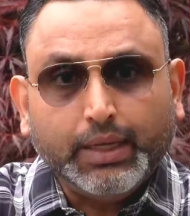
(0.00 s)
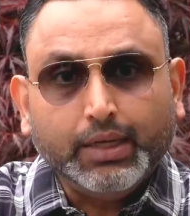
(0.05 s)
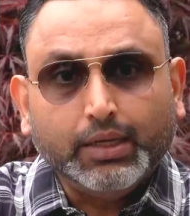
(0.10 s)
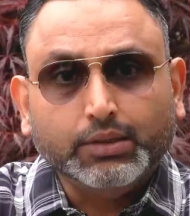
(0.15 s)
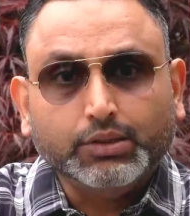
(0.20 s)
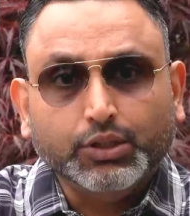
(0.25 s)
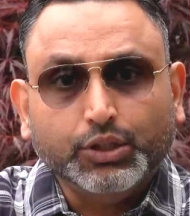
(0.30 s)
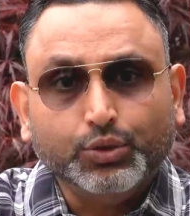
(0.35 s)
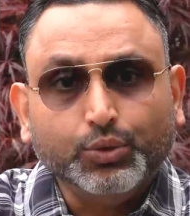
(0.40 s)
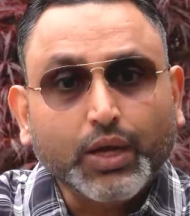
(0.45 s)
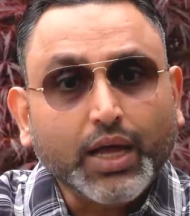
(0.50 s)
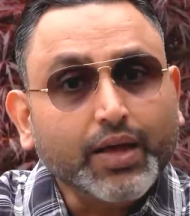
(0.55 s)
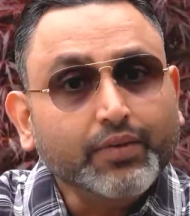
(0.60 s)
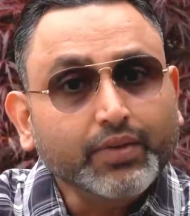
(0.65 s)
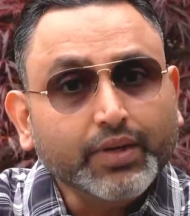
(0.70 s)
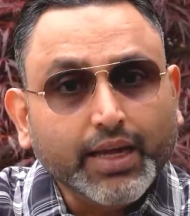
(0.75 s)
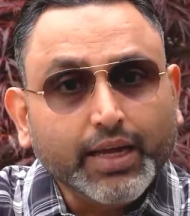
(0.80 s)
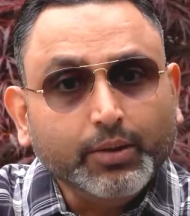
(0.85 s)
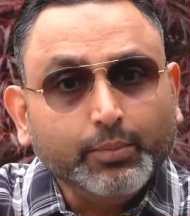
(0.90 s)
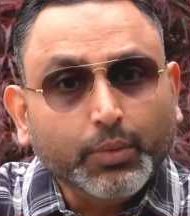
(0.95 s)
because you have
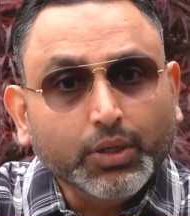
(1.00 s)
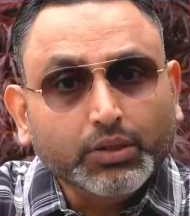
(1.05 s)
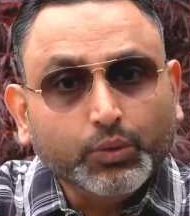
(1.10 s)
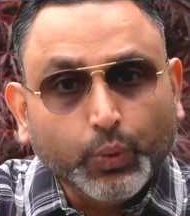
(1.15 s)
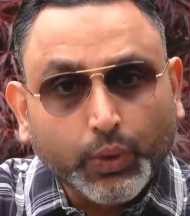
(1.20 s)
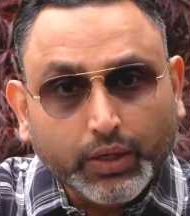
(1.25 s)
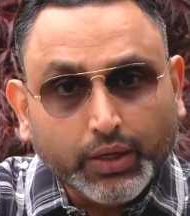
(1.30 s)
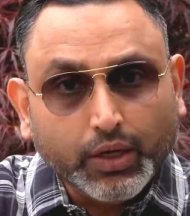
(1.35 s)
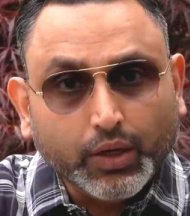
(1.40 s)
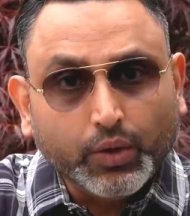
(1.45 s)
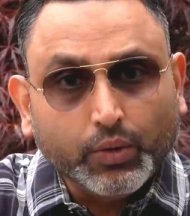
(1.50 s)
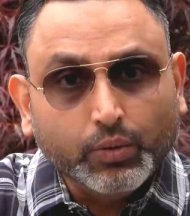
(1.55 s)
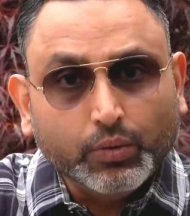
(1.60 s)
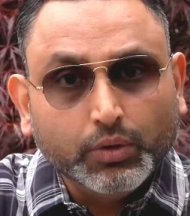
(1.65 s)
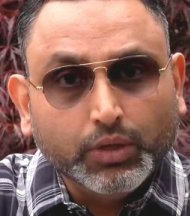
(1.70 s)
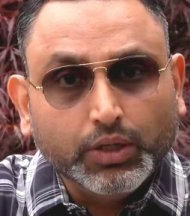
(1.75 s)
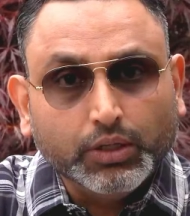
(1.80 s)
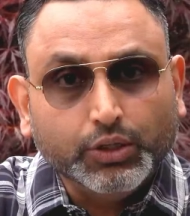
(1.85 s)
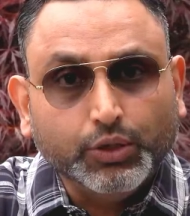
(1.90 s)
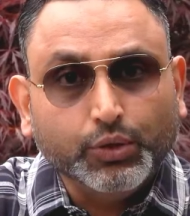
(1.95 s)
an eight month window
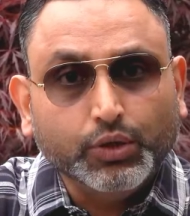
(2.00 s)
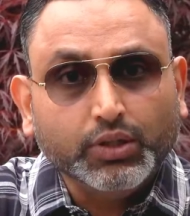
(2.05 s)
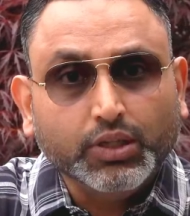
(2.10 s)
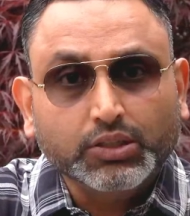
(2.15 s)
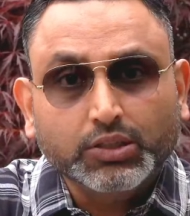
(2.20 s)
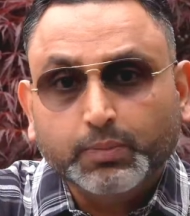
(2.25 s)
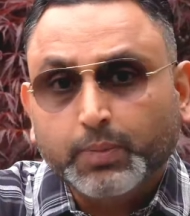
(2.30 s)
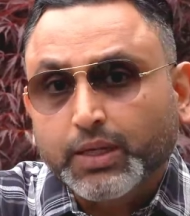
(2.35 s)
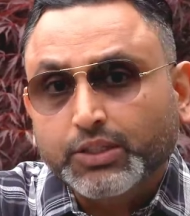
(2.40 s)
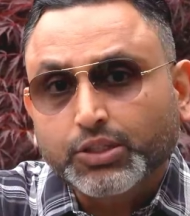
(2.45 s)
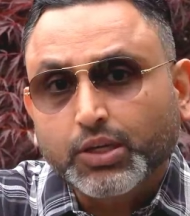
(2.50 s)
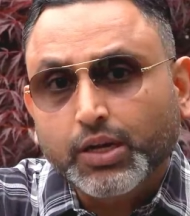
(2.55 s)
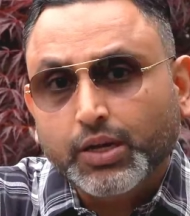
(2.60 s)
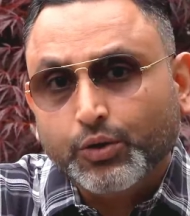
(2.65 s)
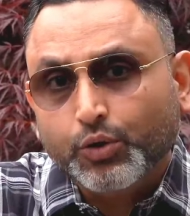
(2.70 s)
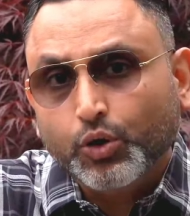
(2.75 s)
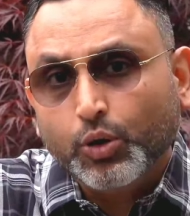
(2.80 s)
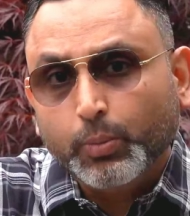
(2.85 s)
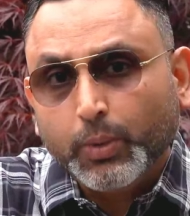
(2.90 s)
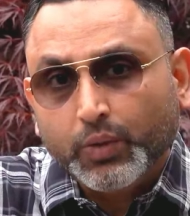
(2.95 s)
during the special
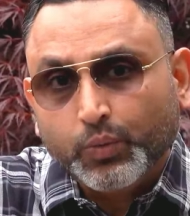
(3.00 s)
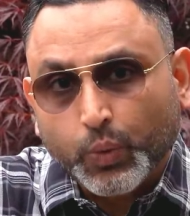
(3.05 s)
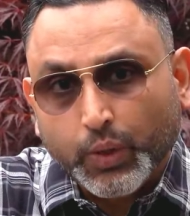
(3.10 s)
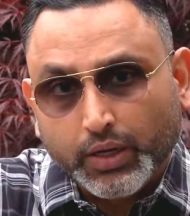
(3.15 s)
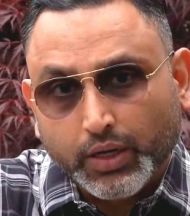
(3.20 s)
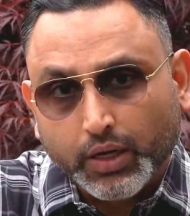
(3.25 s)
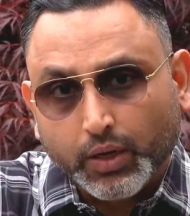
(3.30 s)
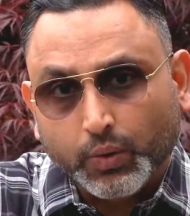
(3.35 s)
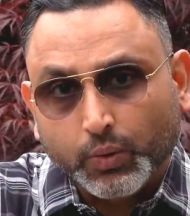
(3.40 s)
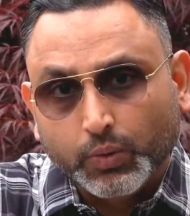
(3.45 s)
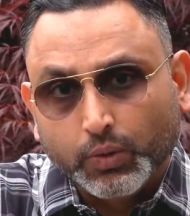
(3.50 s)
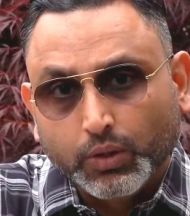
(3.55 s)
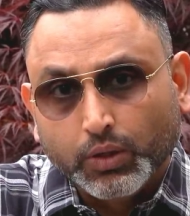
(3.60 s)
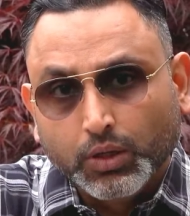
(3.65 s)
enrollment window.